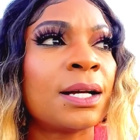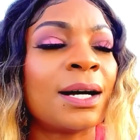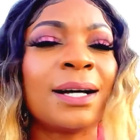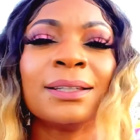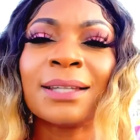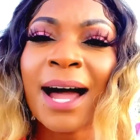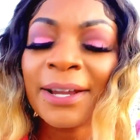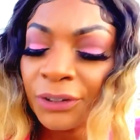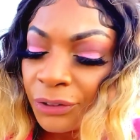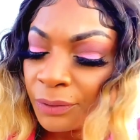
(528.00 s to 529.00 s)

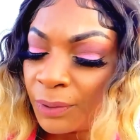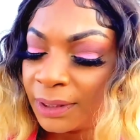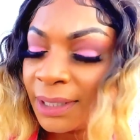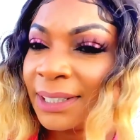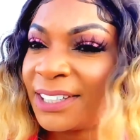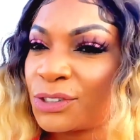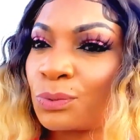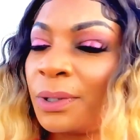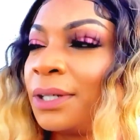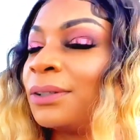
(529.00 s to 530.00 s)
align her within his
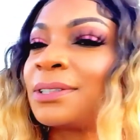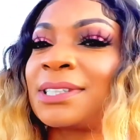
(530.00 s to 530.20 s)
will